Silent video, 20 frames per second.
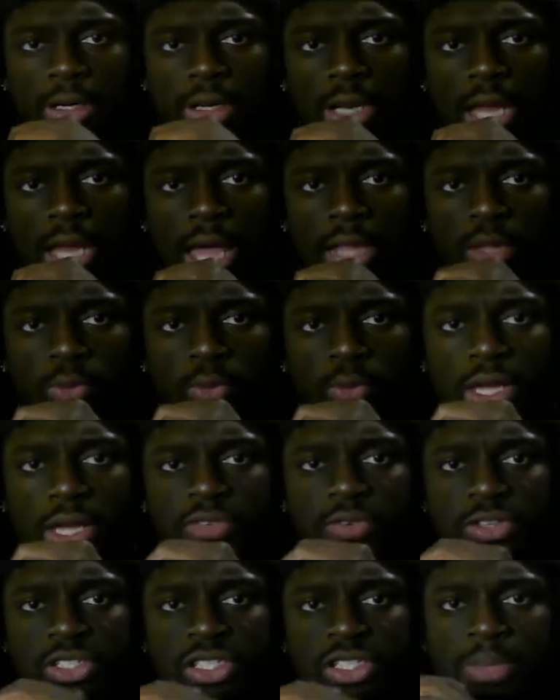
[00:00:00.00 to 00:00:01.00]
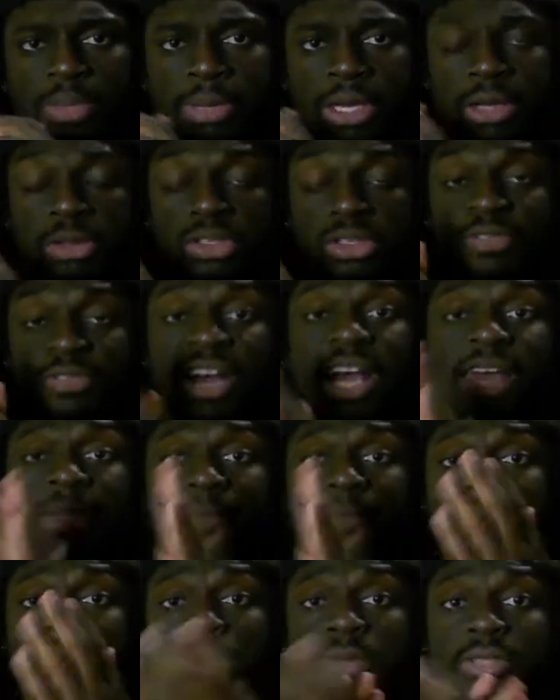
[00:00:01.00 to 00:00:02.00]
I'm not gonna lie. The Rams versus the Bengals
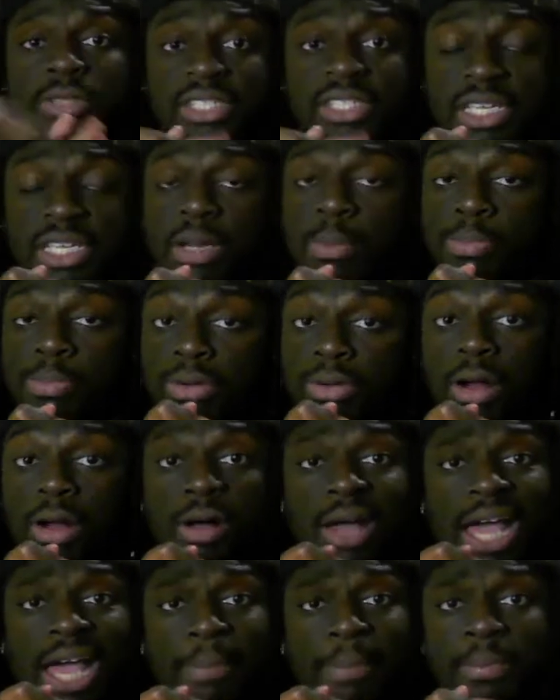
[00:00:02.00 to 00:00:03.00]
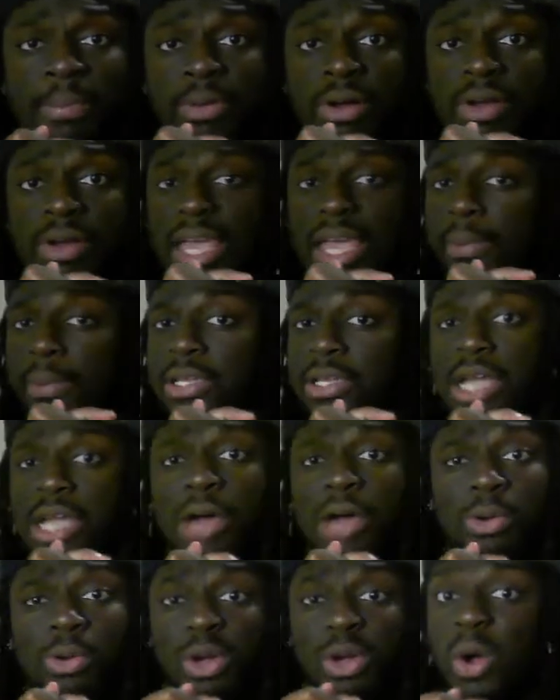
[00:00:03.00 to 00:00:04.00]
fight, bro. They said a brawl happened, bro.
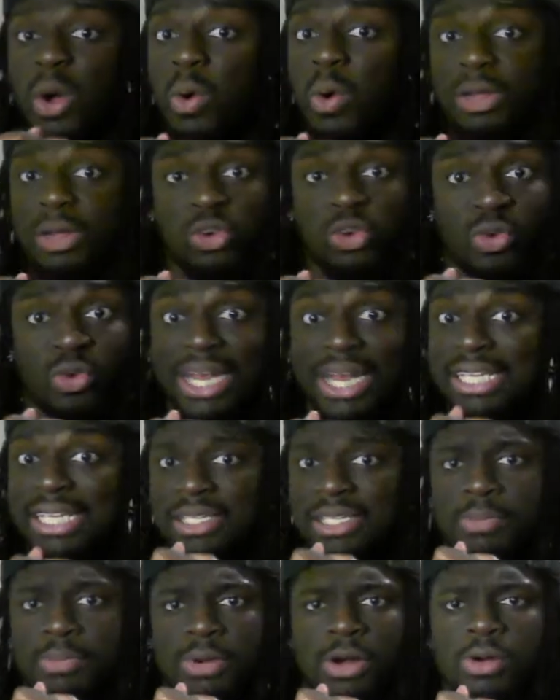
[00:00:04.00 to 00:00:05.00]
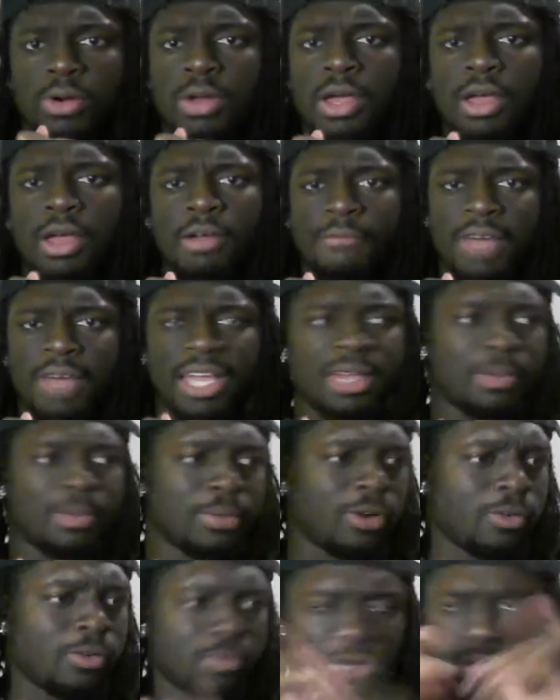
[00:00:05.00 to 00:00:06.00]
Aaron Donald going crazy, bro.
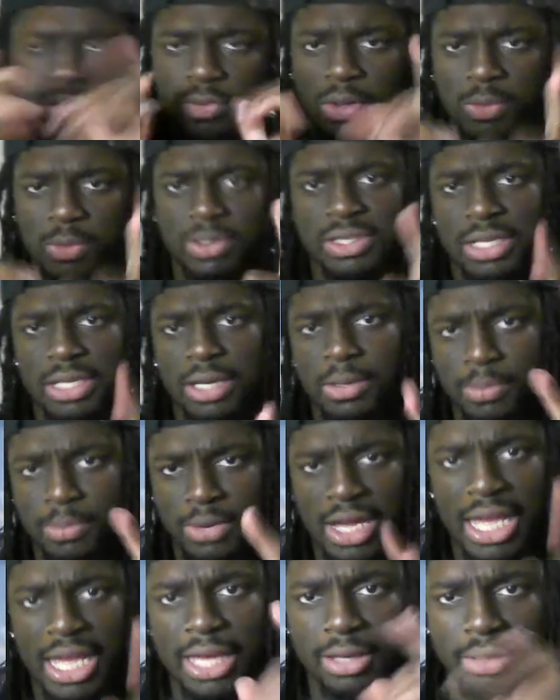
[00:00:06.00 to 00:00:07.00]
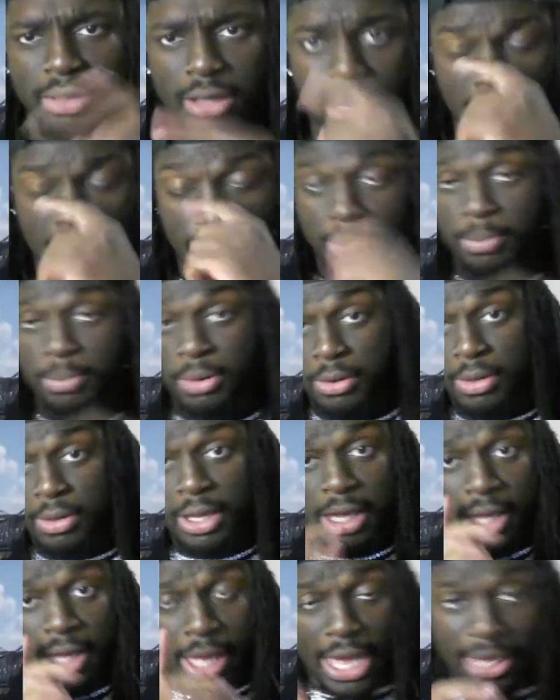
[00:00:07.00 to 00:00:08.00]
Fighting, bro. Wait 1 second, bro. I ain't gonna lie,
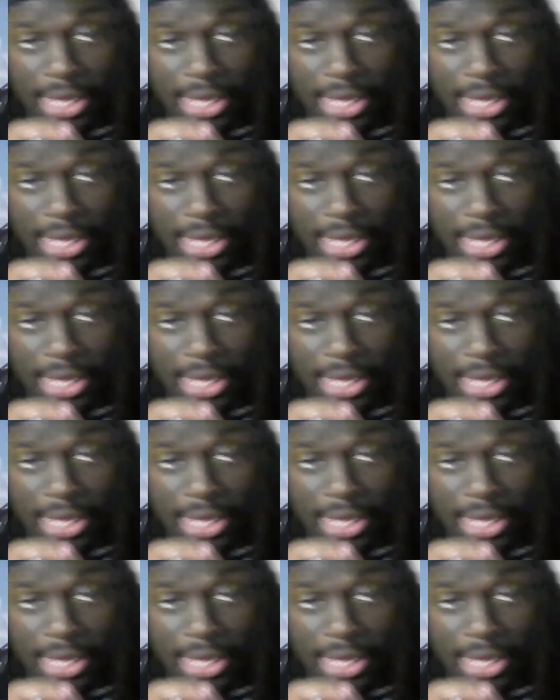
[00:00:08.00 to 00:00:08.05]
bro.